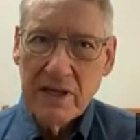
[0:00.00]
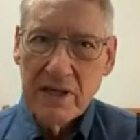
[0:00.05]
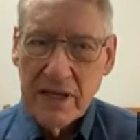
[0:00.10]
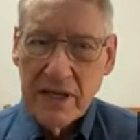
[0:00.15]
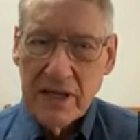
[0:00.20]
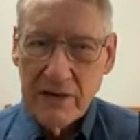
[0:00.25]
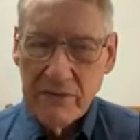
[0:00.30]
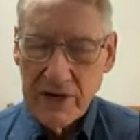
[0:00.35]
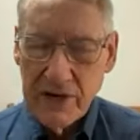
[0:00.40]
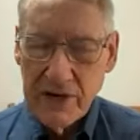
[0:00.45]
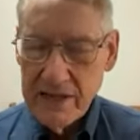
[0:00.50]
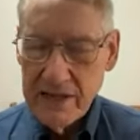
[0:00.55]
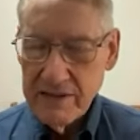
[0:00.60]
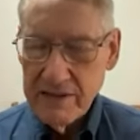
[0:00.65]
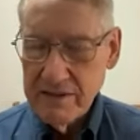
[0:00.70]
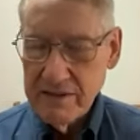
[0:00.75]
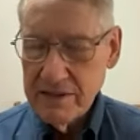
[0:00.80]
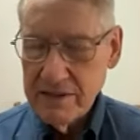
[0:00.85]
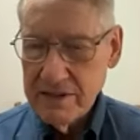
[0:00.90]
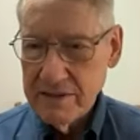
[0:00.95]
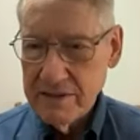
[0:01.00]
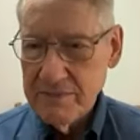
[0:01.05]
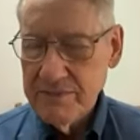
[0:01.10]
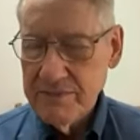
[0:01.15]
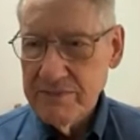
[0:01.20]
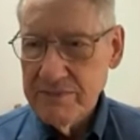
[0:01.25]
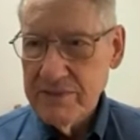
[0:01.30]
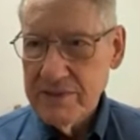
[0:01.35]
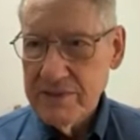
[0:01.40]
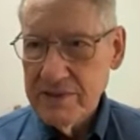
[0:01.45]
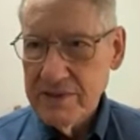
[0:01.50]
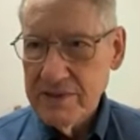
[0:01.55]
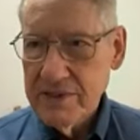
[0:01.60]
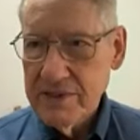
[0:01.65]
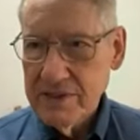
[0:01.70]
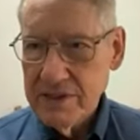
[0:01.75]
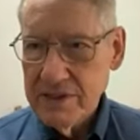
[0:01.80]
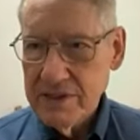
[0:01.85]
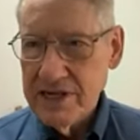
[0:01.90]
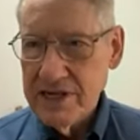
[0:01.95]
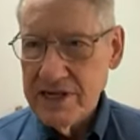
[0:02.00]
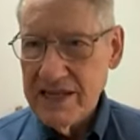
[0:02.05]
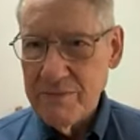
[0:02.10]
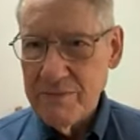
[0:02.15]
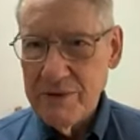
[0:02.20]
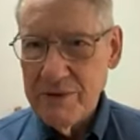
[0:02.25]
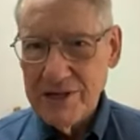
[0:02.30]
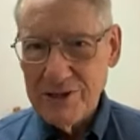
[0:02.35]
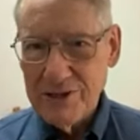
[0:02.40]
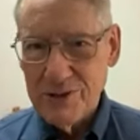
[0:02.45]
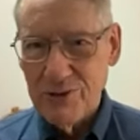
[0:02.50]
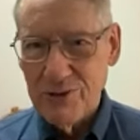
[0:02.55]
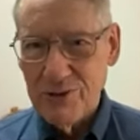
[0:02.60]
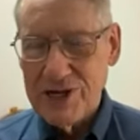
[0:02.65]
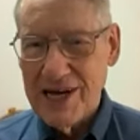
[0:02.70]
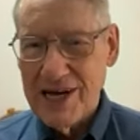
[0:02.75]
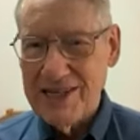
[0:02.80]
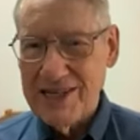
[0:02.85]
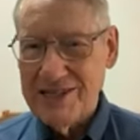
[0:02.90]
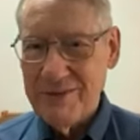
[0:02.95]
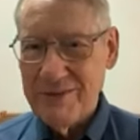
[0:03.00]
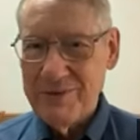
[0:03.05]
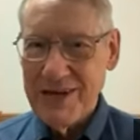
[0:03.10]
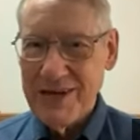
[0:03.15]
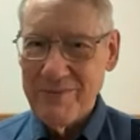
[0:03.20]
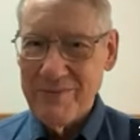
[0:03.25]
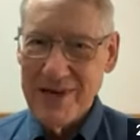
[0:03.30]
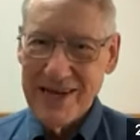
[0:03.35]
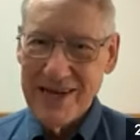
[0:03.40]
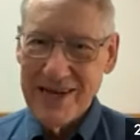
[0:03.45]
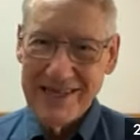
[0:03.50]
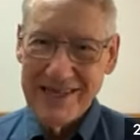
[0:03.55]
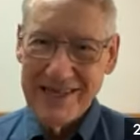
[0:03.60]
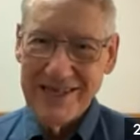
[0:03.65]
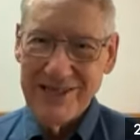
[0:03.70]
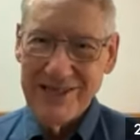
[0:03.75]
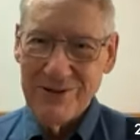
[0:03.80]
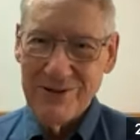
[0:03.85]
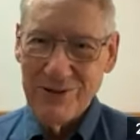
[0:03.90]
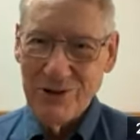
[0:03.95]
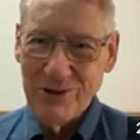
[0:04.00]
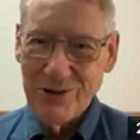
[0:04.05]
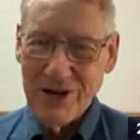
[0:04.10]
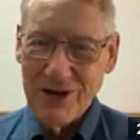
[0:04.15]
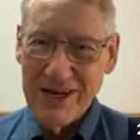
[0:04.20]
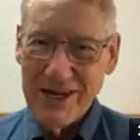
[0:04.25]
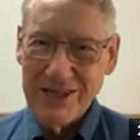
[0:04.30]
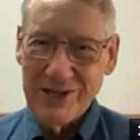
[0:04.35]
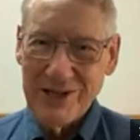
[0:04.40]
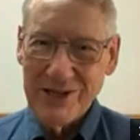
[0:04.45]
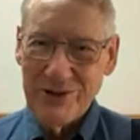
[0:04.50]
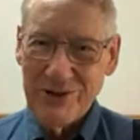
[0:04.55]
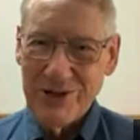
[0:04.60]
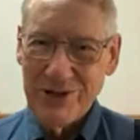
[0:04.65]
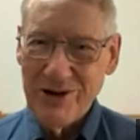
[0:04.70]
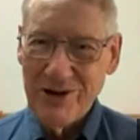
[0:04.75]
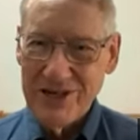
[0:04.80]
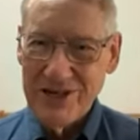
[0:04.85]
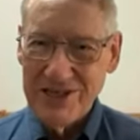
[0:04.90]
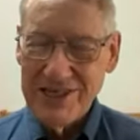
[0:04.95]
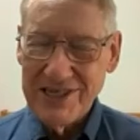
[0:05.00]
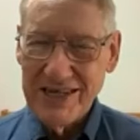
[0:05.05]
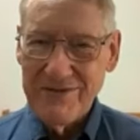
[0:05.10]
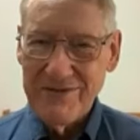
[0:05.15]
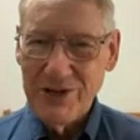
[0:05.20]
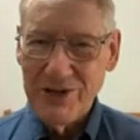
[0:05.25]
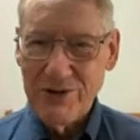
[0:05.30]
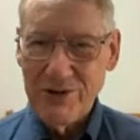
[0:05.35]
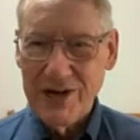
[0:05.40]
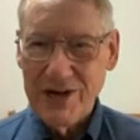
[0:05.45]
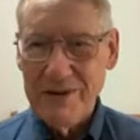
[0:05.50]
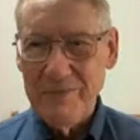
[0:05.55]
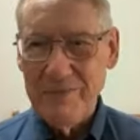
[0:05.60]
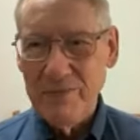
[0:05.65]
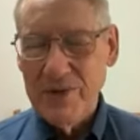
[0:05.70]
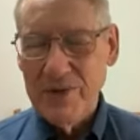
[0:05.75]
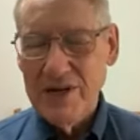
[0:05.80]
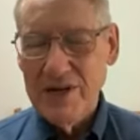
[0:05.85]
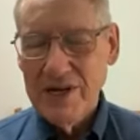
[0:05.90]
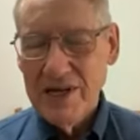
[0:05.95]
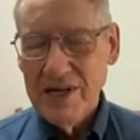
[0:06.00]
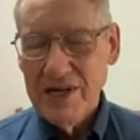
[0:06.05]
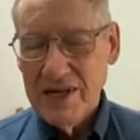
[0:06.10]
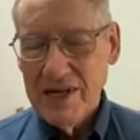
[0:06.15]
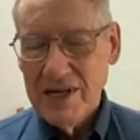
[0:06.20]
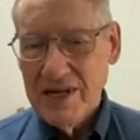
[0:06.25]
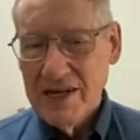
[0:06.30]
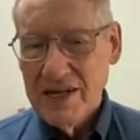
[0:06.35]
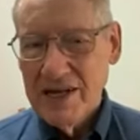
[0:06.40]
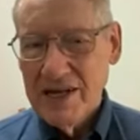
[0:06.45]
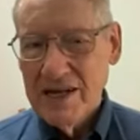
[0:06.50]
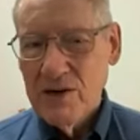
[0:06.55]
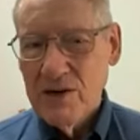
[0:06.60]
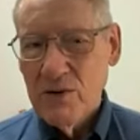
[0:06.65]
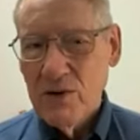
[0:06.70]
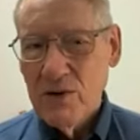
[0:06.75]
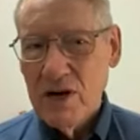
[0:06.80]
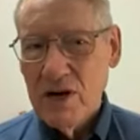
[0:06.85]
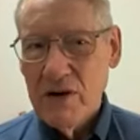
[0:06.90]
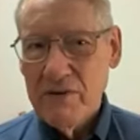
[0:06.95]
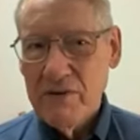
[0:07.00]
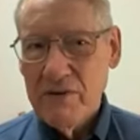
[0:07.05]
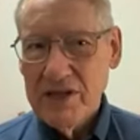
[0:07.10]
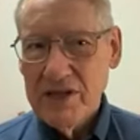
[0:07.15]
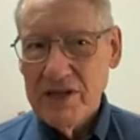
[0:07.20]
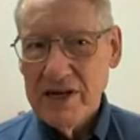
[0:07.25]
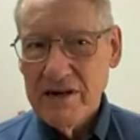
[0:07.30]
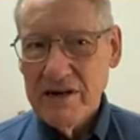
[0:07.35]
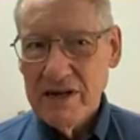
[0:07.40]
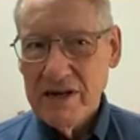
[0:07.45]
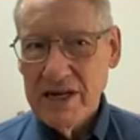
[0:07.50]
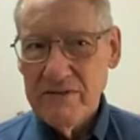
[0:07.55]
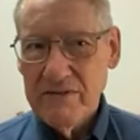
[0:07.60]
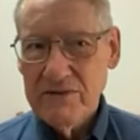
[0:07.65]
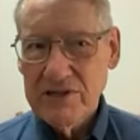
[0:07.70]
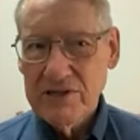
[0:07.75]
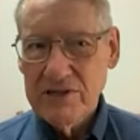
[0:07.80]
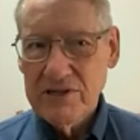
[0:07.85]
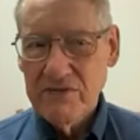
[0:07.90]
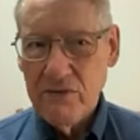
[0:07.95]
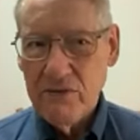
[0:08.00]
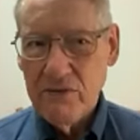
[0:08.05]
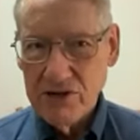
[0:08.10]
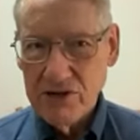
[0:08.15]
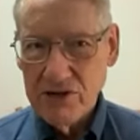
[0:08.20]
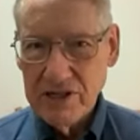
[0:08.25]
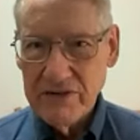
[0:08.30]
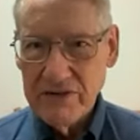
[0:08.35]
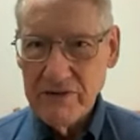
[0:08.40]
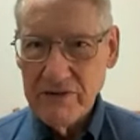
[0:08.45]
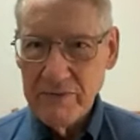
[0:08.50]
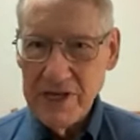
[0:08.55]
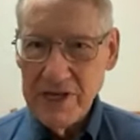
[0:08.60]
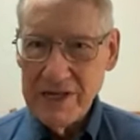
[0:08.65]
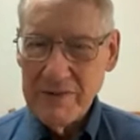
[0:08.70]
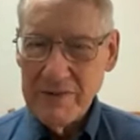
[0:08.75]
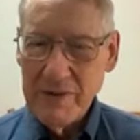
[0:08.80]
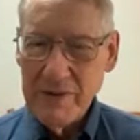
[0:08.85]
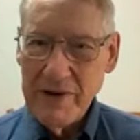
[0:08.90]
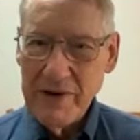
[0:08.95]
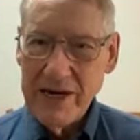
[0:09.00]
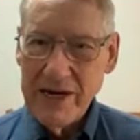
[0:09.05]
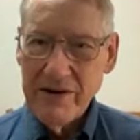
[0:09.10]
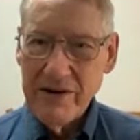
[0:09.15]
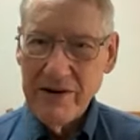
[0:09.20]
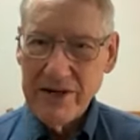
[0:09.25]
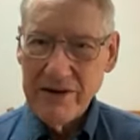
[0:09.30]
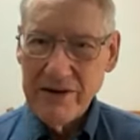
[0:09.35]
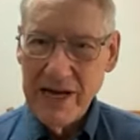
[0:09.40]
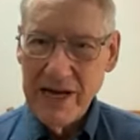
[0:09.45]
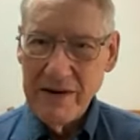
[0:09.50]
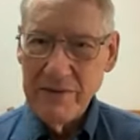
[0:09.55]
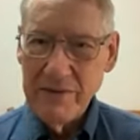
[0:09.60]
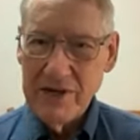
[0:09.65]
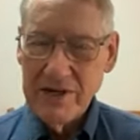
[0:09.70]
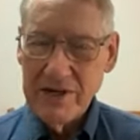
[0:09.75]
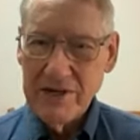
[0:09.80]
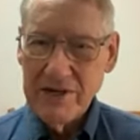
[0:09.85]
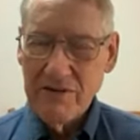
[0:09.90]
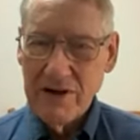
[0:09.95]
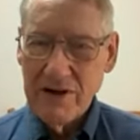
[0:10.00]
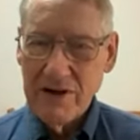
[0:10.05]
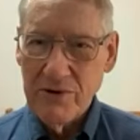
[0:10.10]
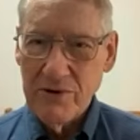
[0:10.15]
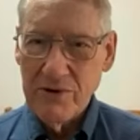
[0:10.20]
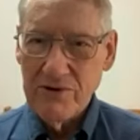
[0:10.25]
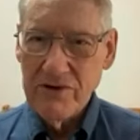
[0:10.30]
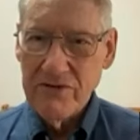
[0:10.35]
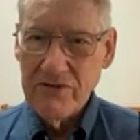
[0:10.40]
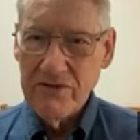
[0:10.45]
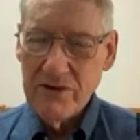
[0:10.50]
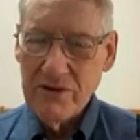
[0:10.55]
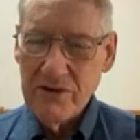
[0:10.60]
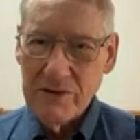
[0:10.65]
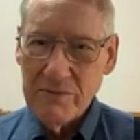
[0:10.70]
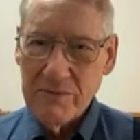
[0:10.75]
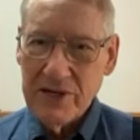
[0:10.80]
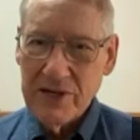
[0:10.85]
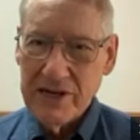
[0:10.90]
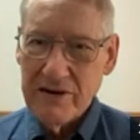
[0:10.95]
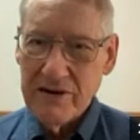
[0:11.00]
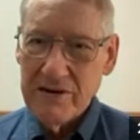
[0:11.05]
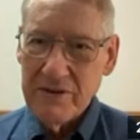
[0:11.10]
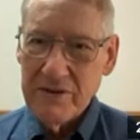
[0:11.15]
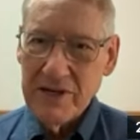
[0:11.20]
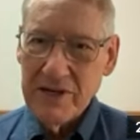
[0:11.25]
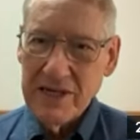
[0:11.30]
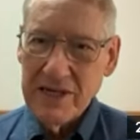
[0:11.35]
that we had the didn't have the middle school concept yet back then so junior high school started in seventh grade I went there, and it was fortunate for me that my band director had been a trombone euphonium player